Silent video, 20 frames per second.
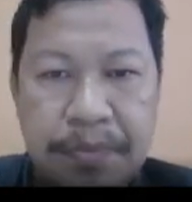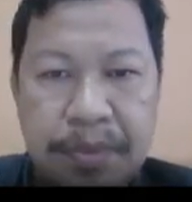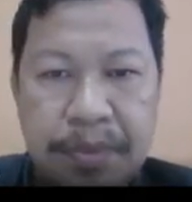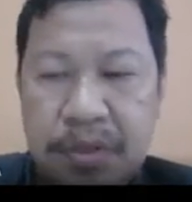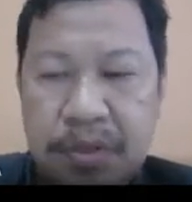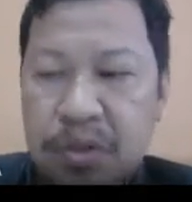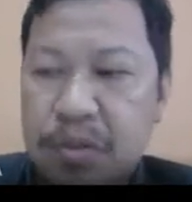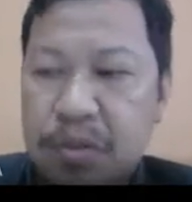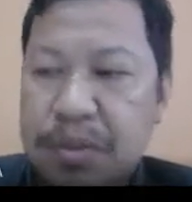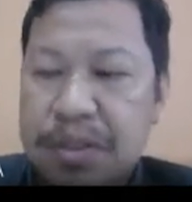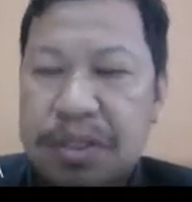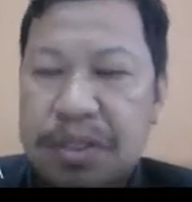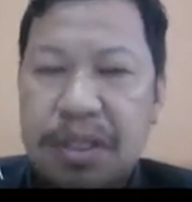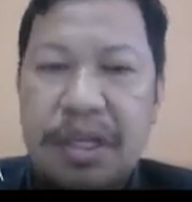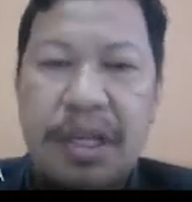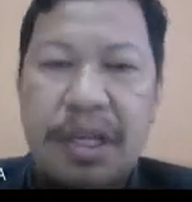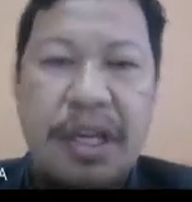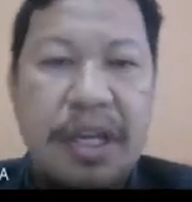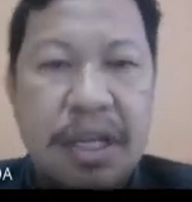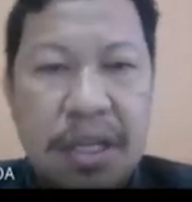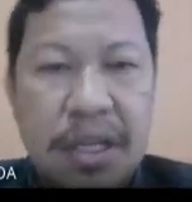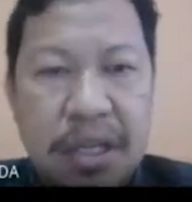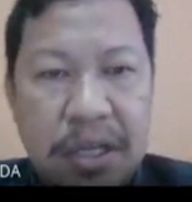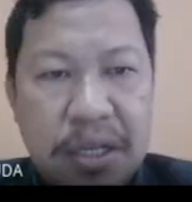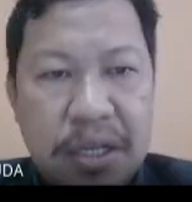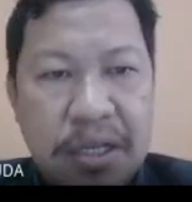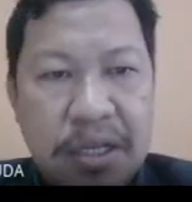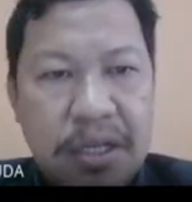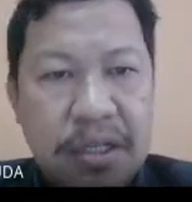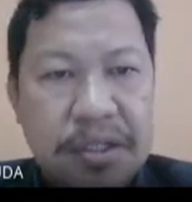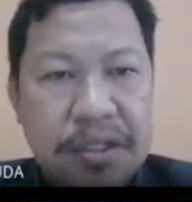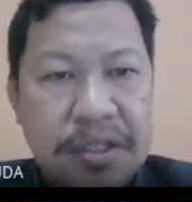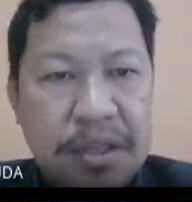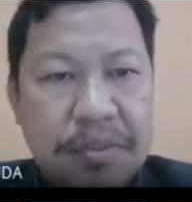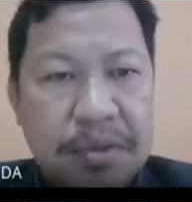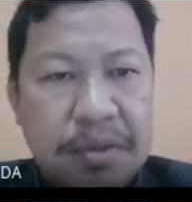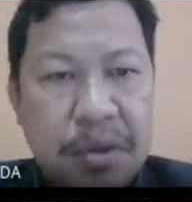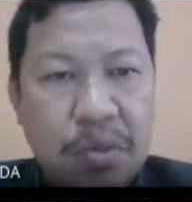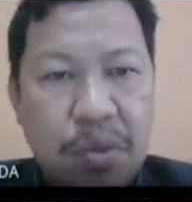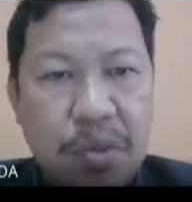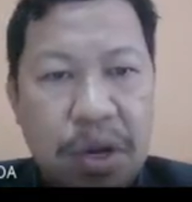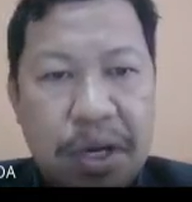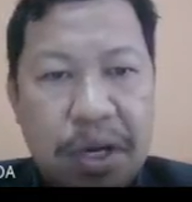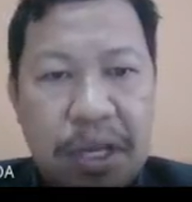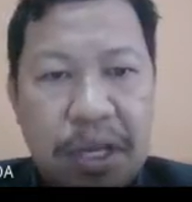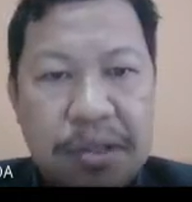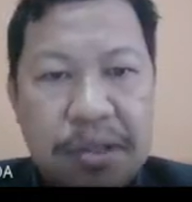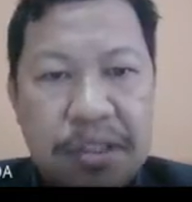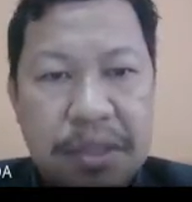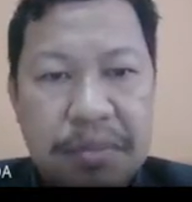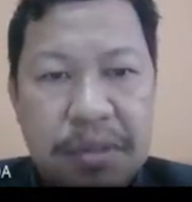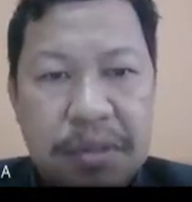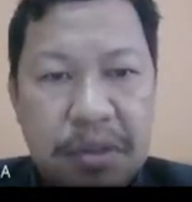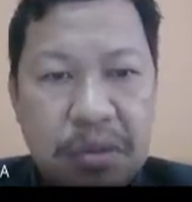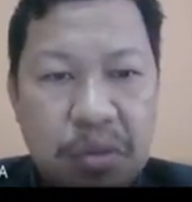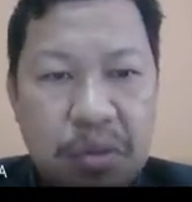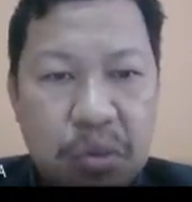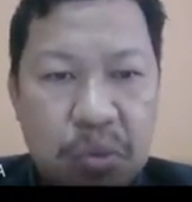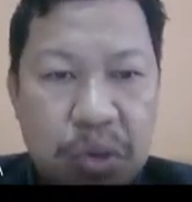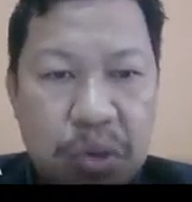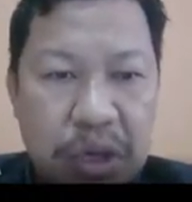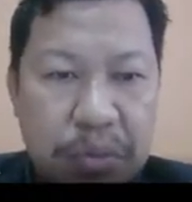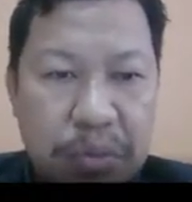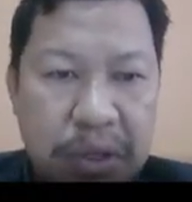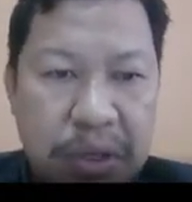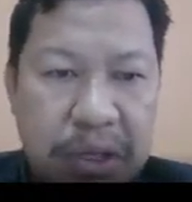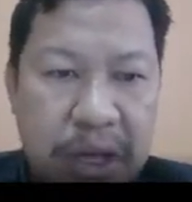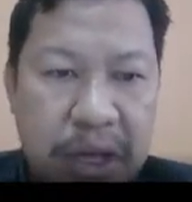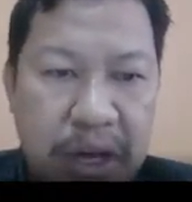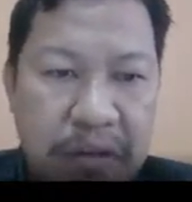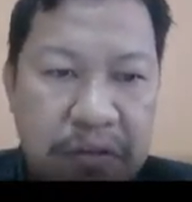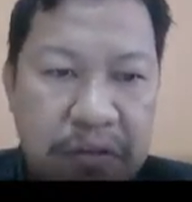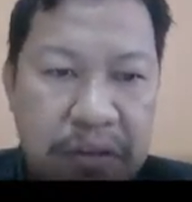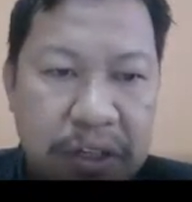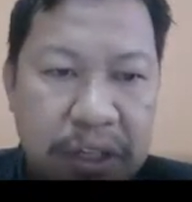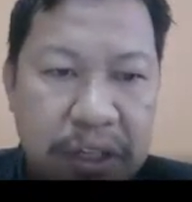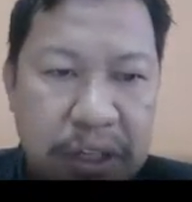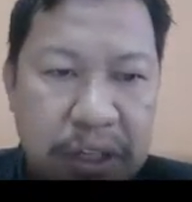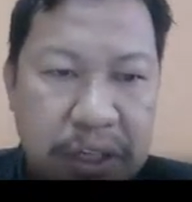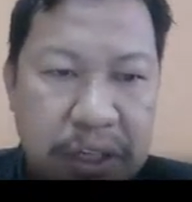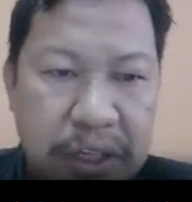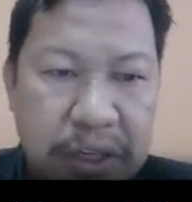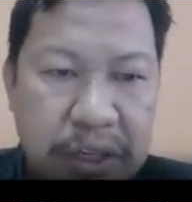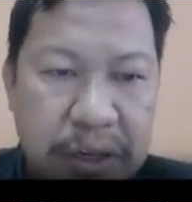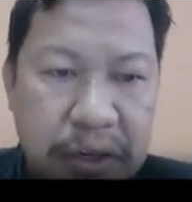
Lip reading: So basically, chapter 1 and chapter 2 will be covered in